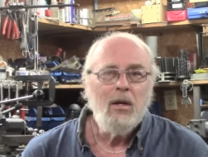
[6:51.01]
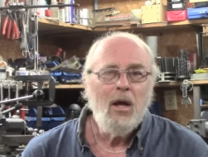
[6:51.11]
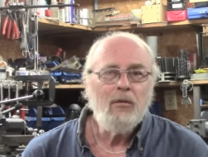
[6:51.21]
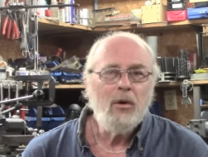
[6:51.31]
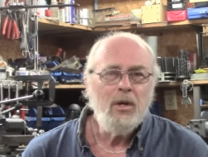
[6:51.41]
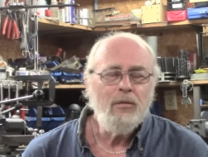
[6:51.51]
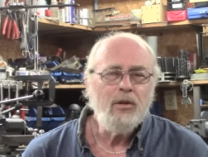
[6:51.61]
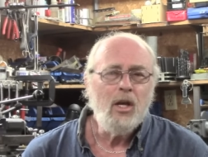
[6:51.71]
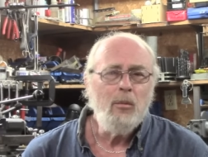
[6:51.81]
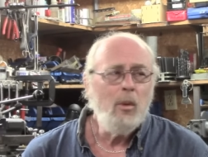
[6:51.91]
I've got enough to
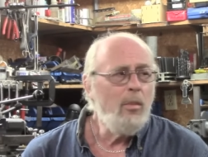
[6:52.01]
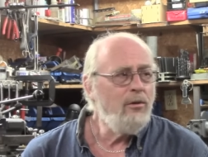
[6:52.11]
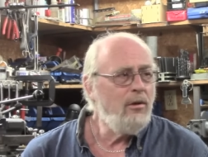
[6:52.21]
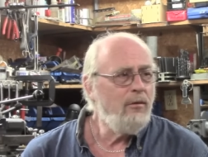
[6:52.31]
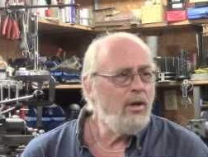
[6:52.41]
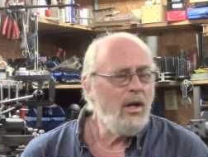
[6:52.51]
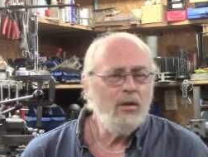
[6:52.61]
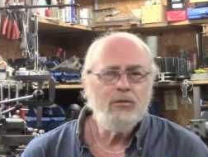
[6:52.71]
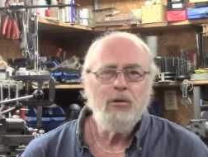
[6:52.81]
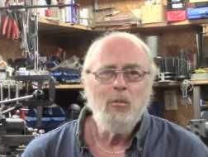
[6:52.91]
keep me busy for the
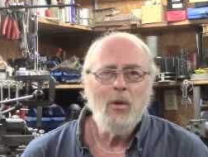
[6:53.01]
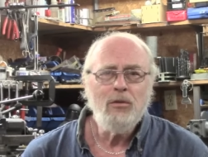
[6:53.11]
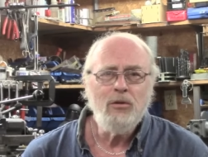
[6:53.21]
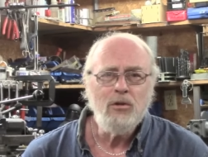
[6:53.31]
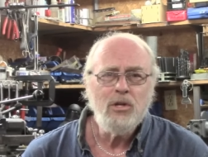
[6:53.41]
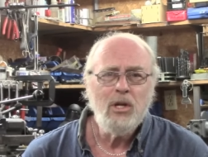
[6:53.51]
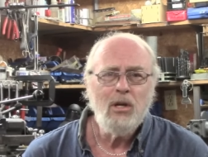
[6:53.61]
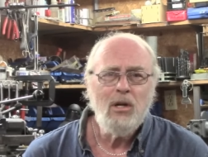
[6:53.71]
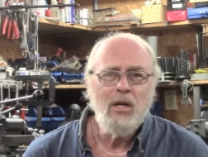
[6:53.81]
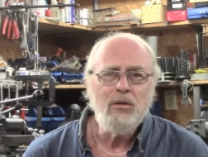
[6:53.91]
next two months I should think
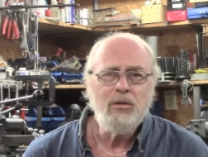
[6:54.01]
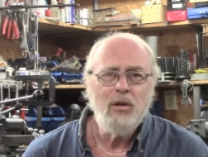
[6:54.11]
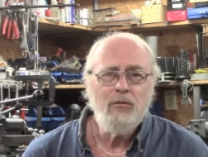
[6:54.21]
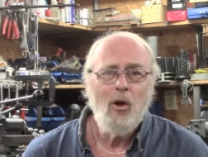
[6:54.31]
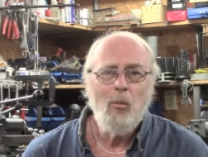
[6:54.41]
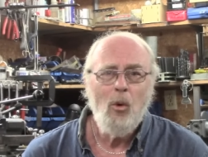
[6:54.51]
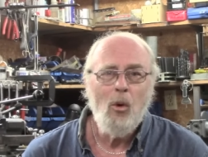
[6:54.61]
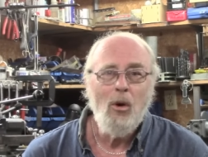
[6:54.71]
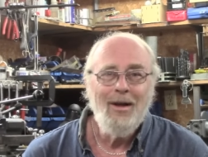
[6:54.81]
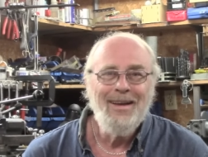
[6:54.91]
at least, if not more.